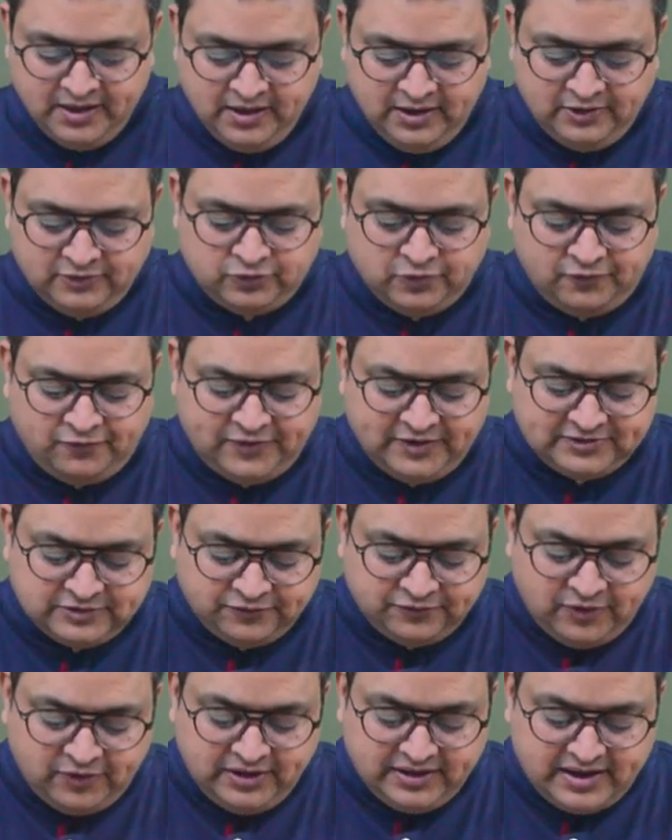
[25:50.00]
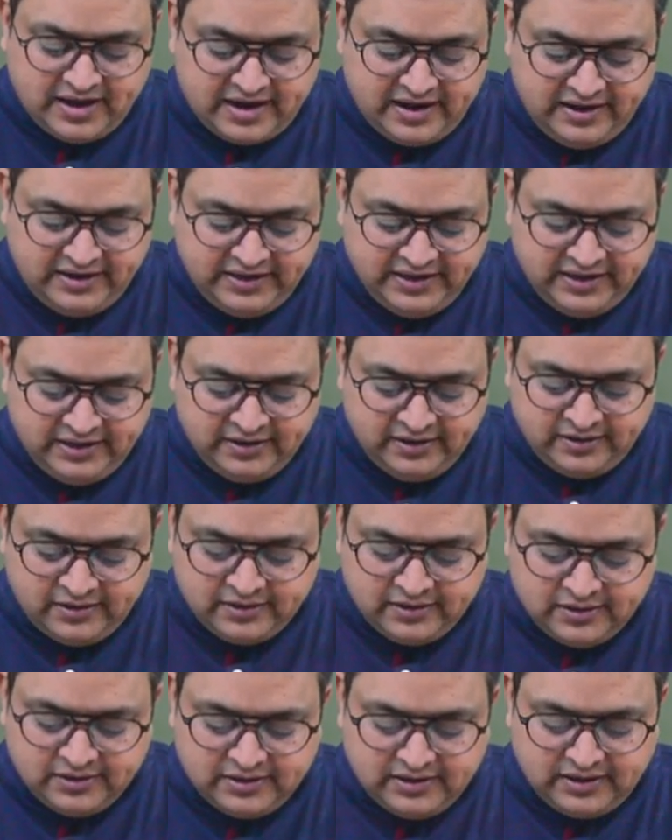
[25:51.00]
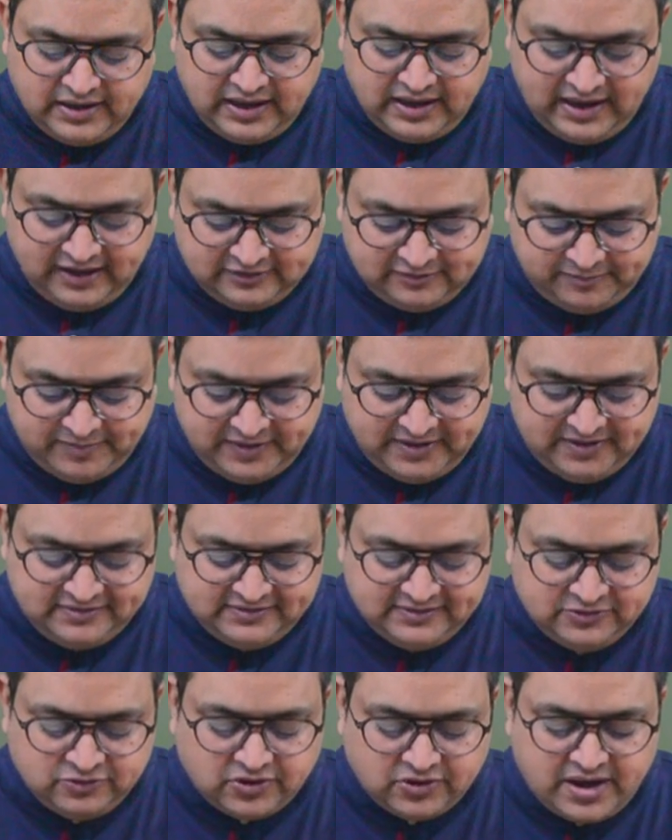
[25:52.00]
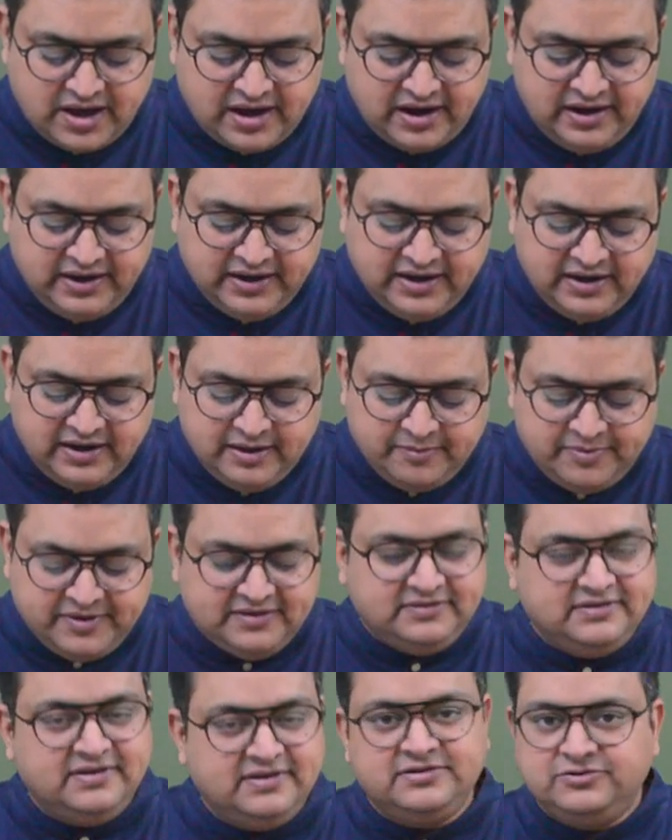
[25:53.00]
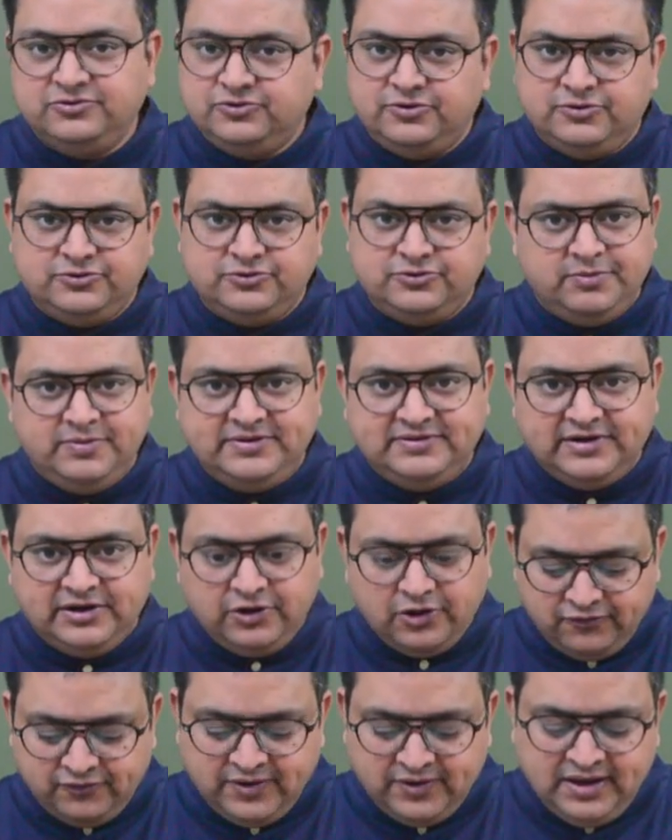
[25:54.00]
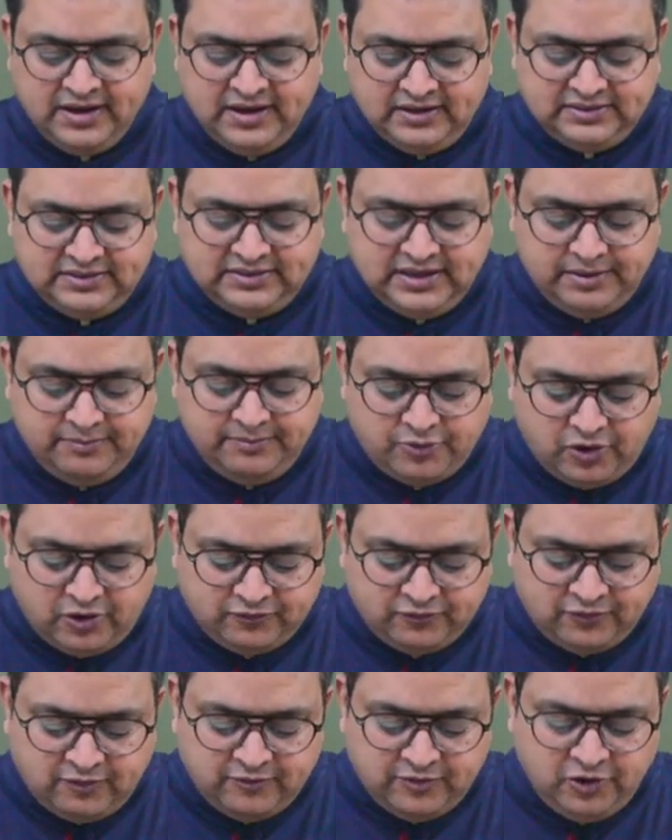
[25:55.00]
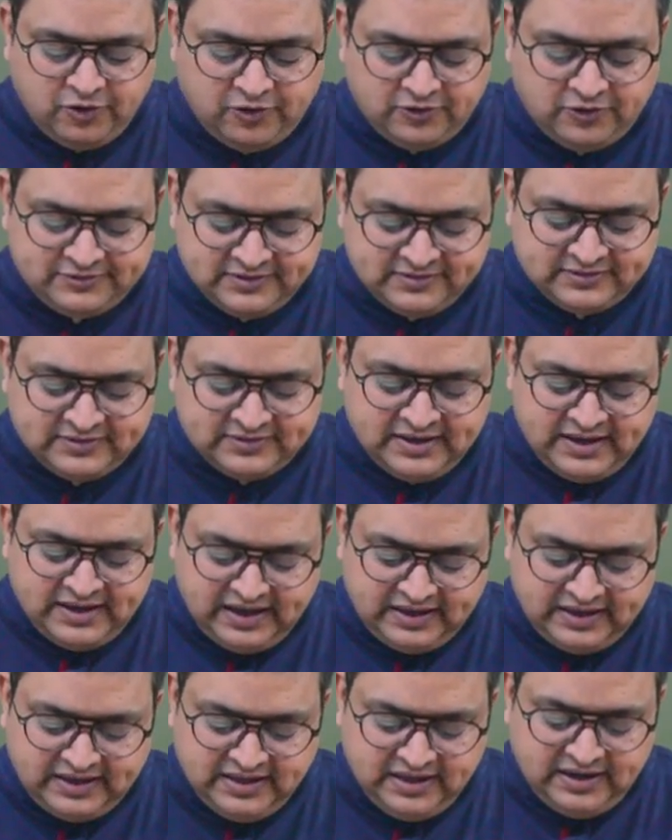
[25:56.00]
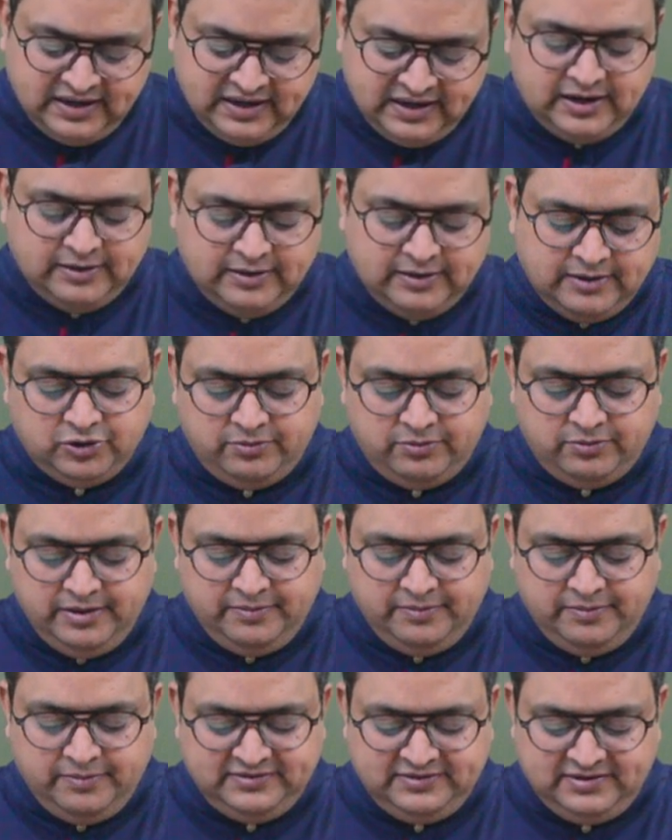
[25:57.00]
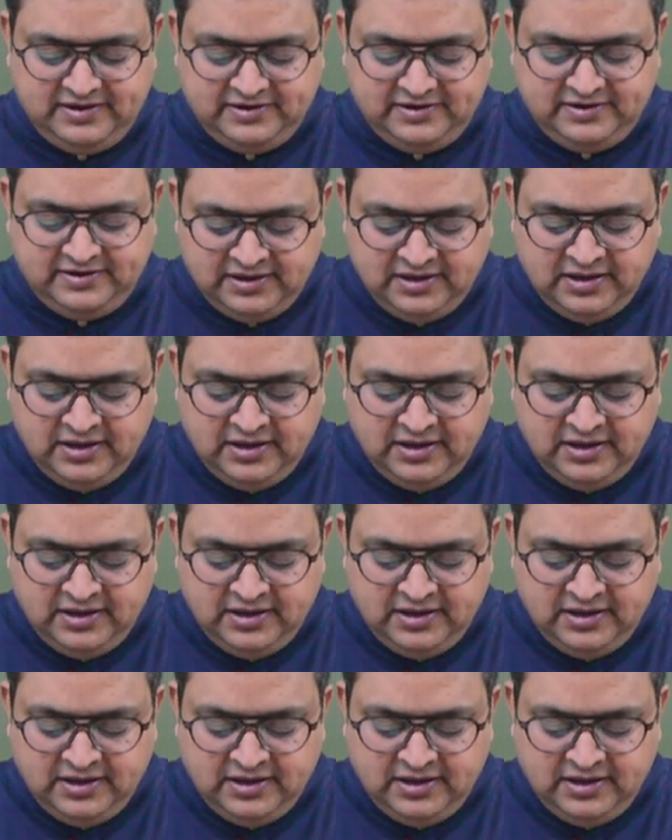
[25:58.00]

So first of all, current year expenses or current year depreciation should be set off, then brought forward losses, and then unabsorbed depreciation.